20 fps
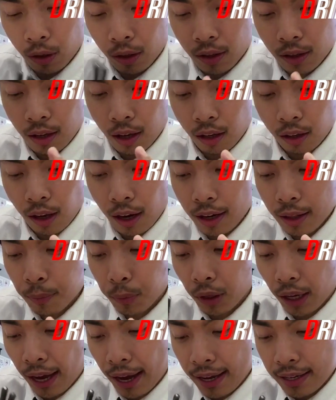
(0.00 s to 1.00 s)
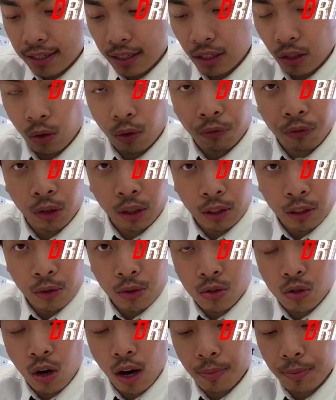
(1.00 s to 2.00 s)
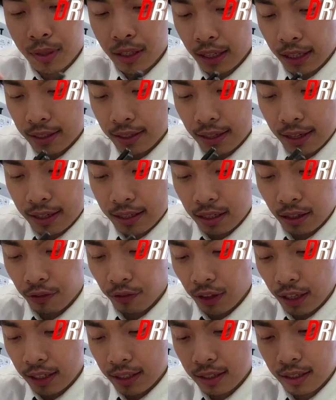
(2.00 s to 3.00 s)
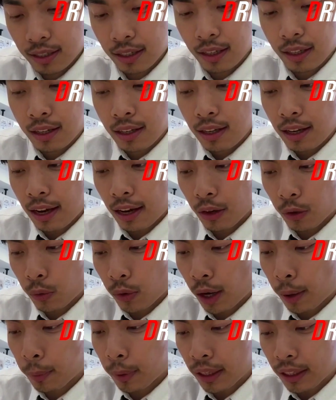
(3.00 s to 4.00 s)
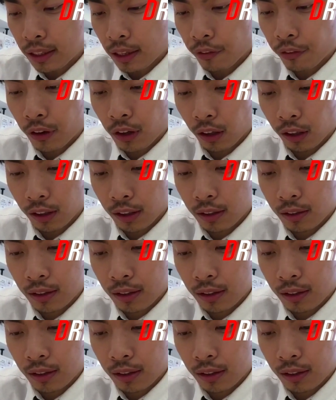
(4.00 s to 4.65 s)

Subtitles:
a lot of them will ask you if you can use chopsticks as if it's an incredibly difficult